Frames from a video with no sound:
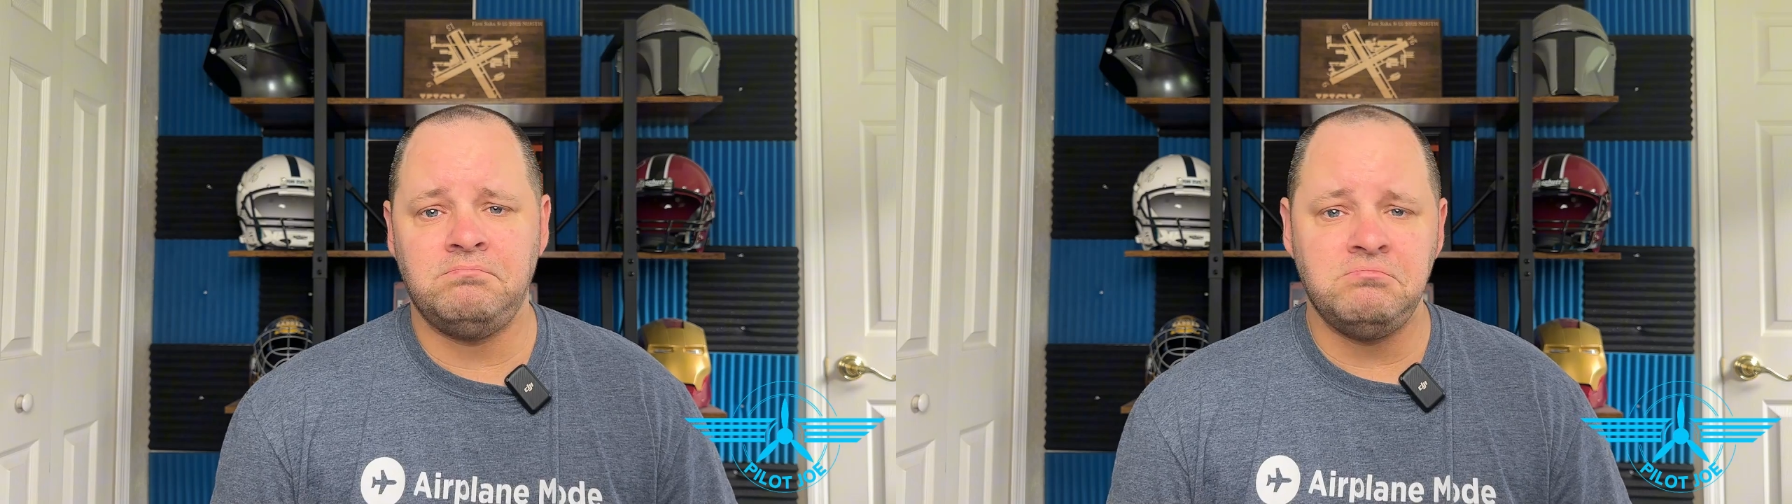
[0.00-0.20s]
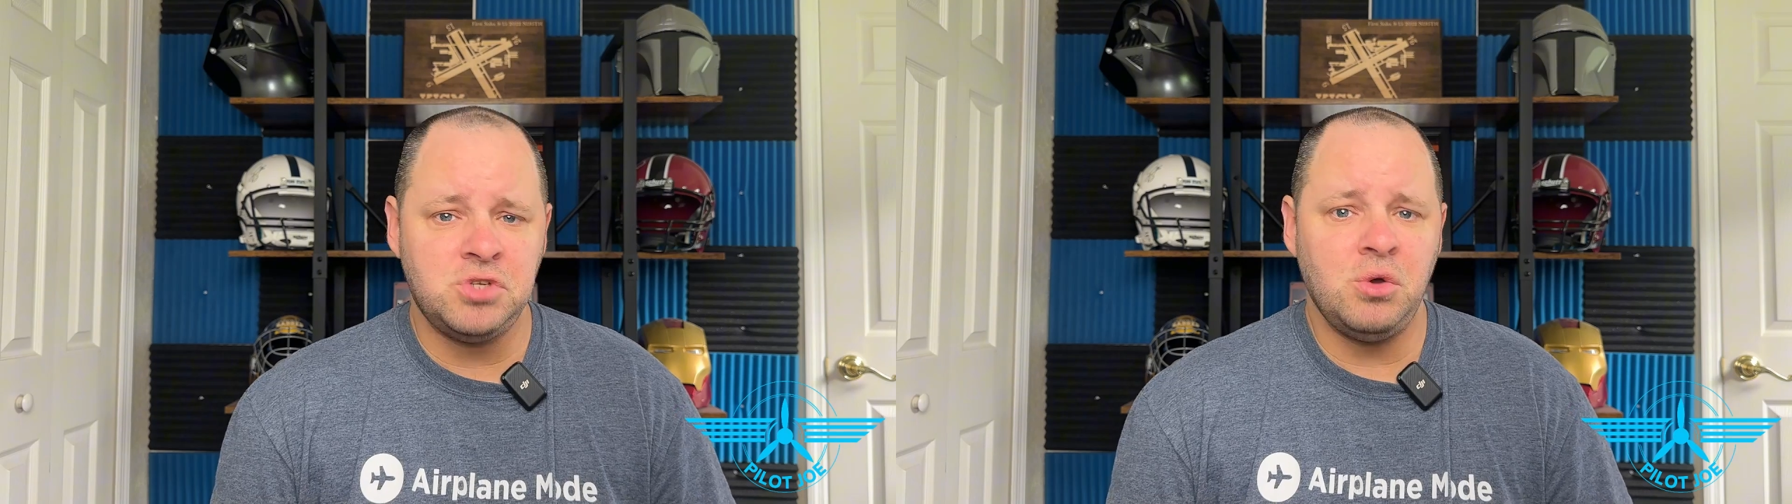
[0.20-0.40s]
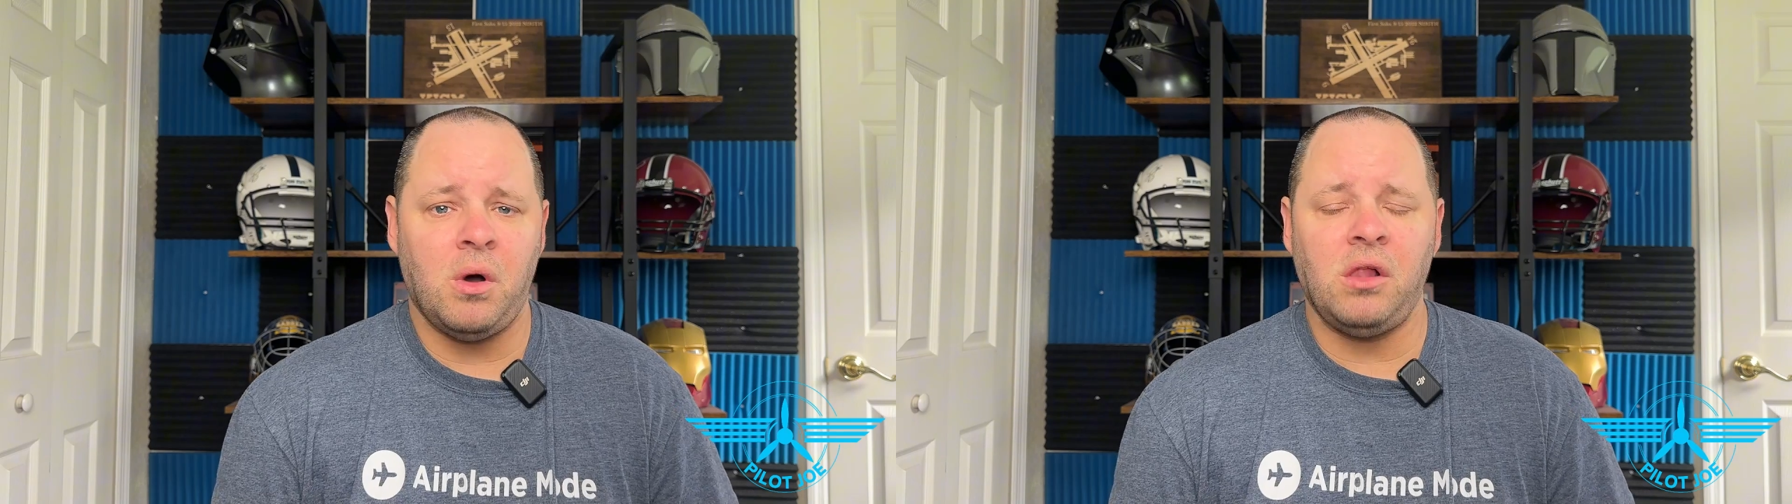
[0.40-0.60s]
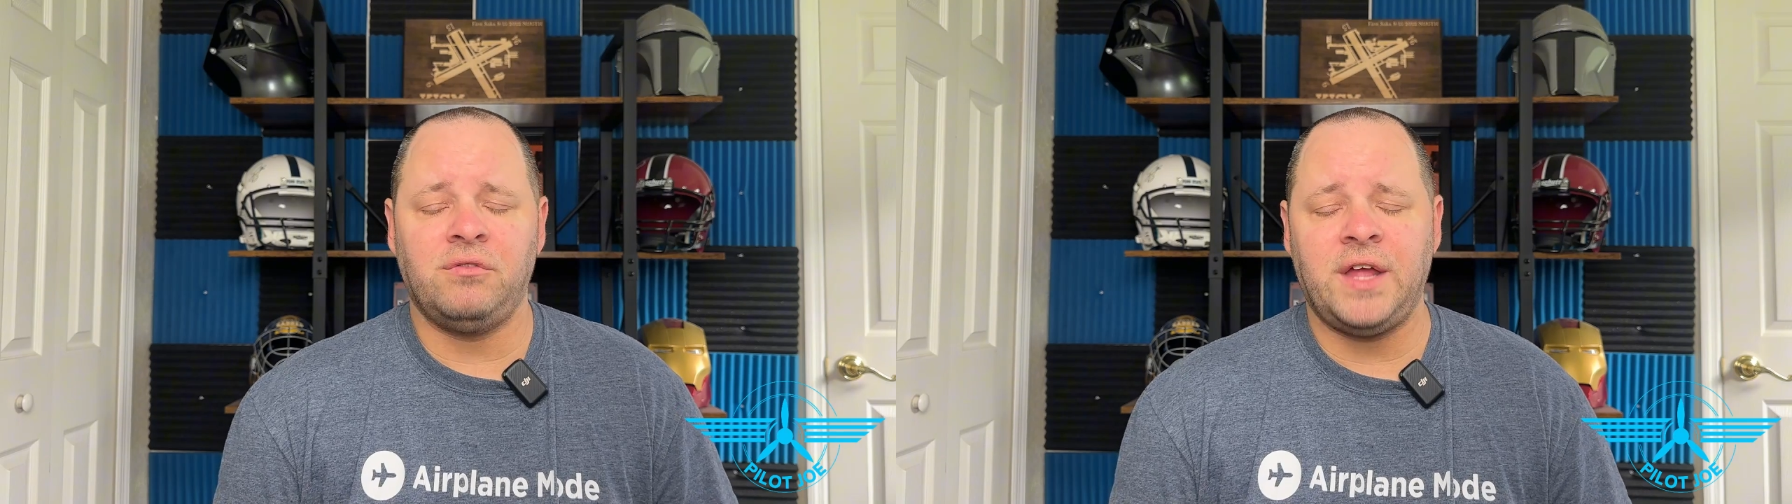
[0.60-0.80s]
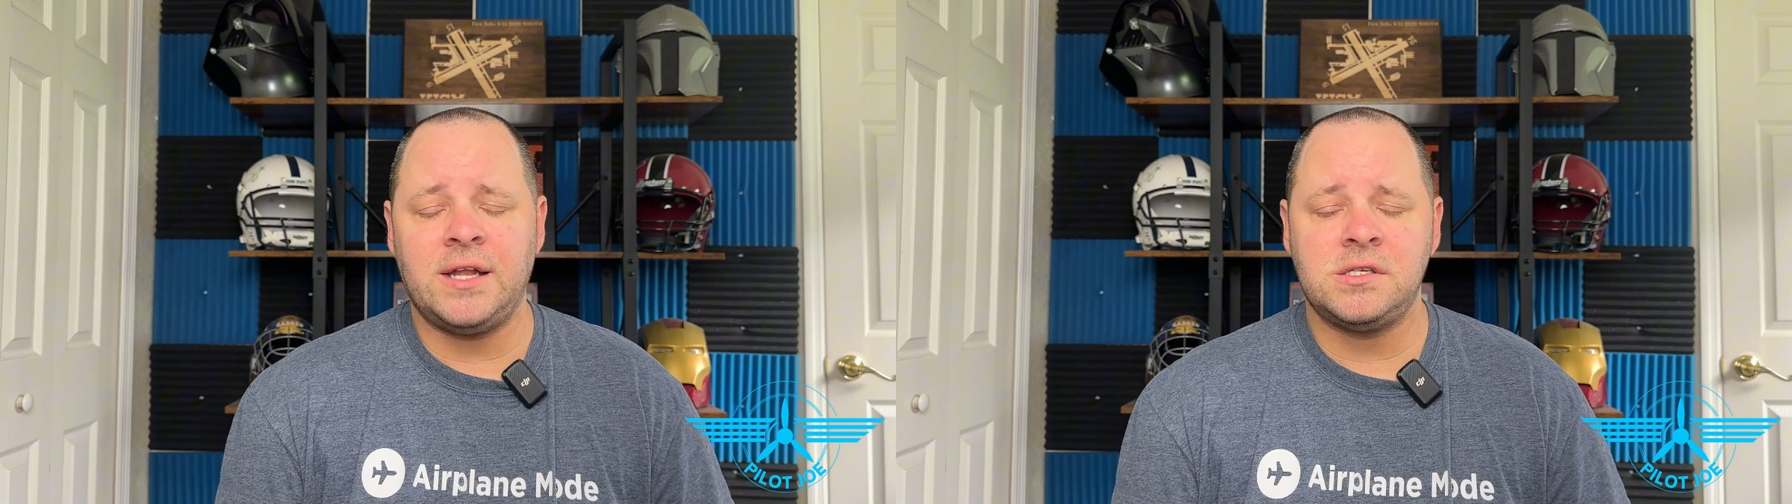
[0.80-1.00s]
do all
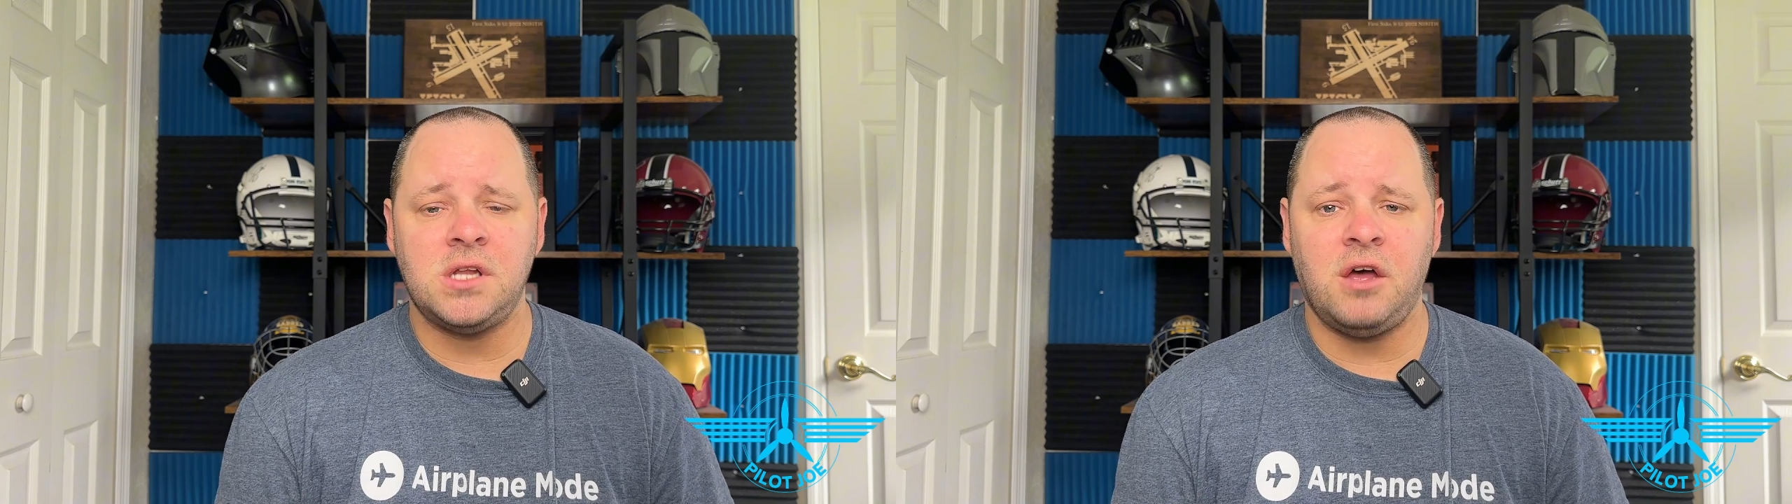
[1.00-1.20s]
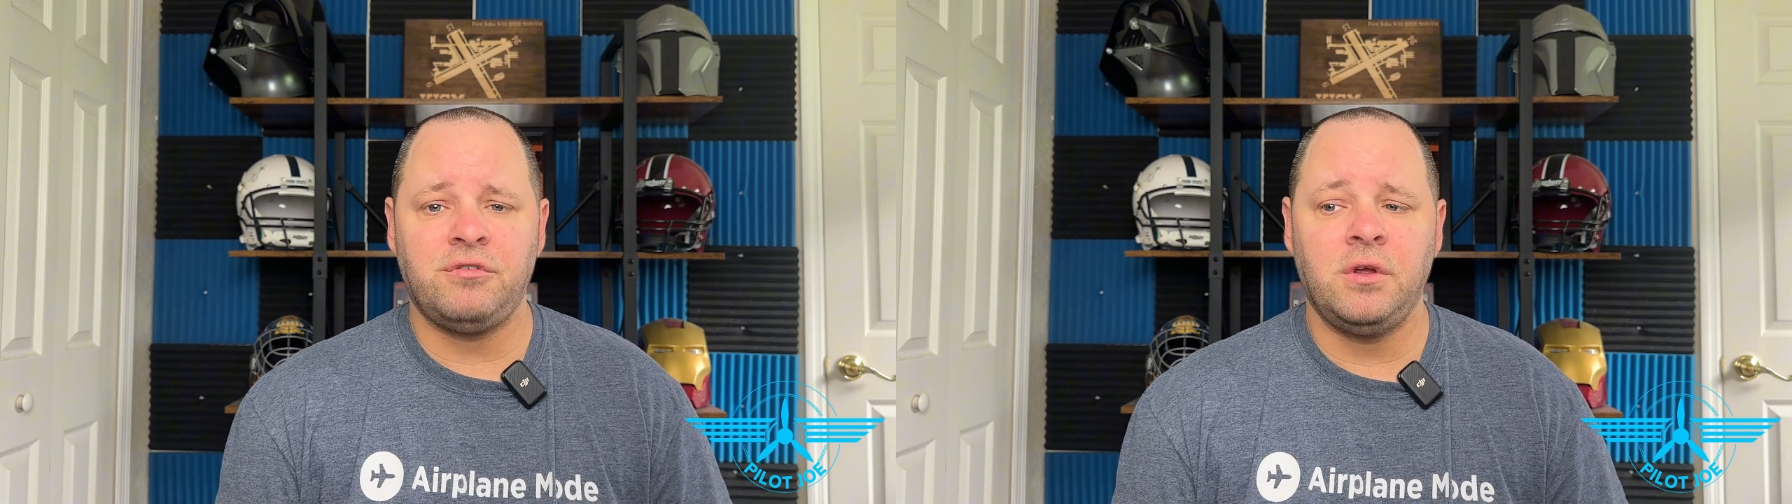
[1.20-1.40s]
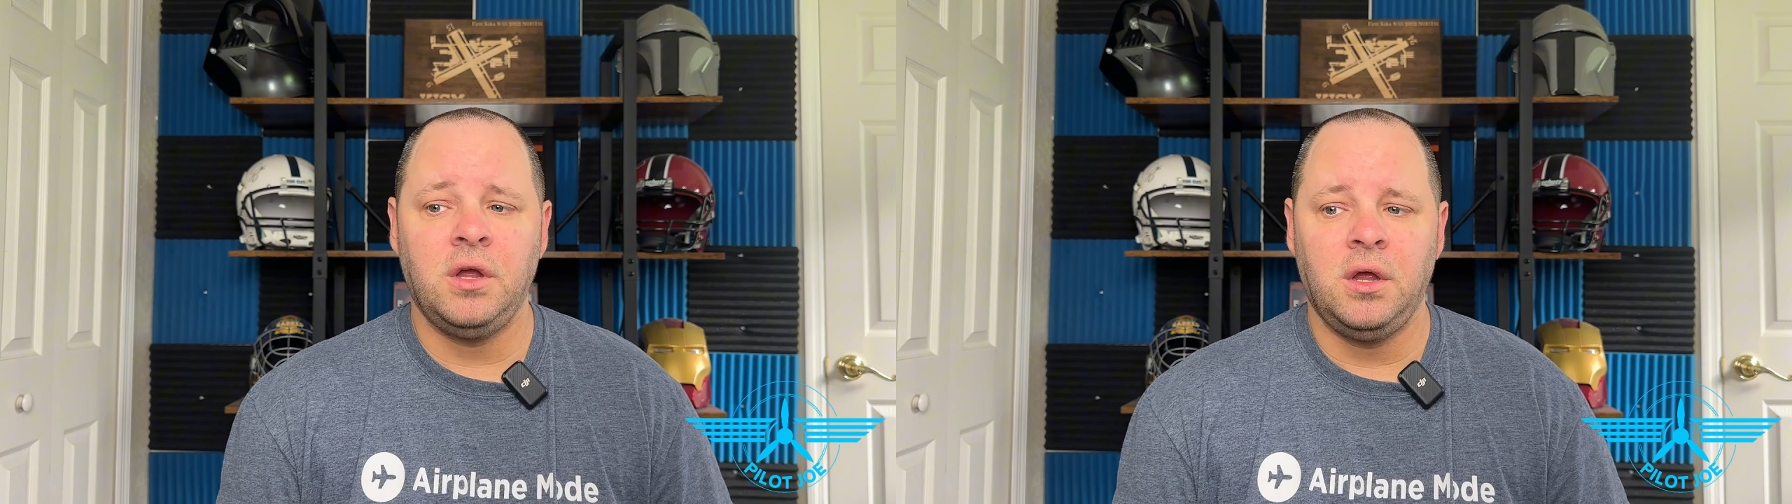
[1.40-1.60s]
of that stuff.